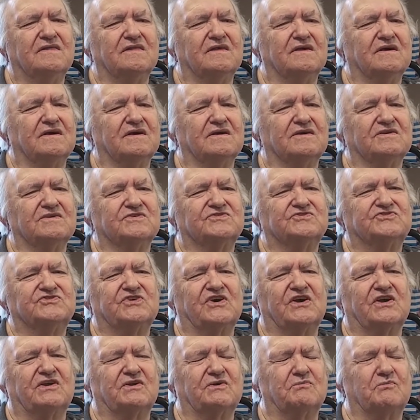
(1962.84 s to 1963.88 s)
they
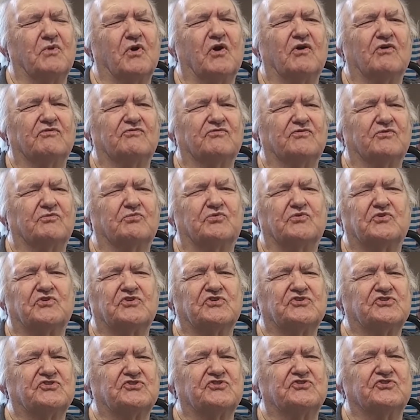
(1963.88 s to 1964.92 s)
sent him off to
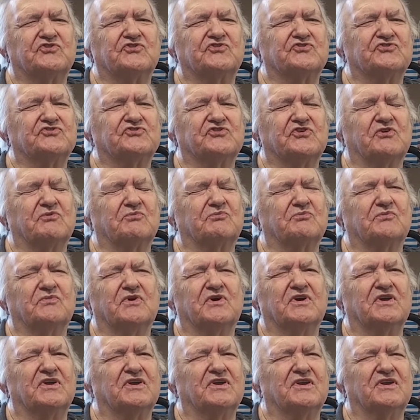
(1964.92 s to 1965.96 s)
prison or something.
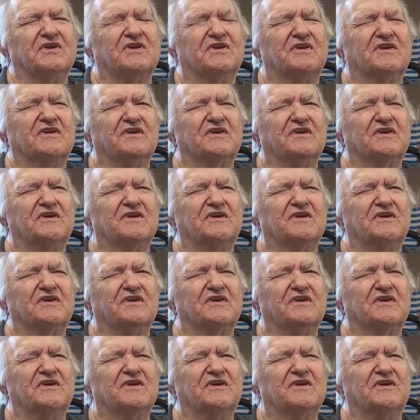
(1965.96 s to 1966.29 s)
And,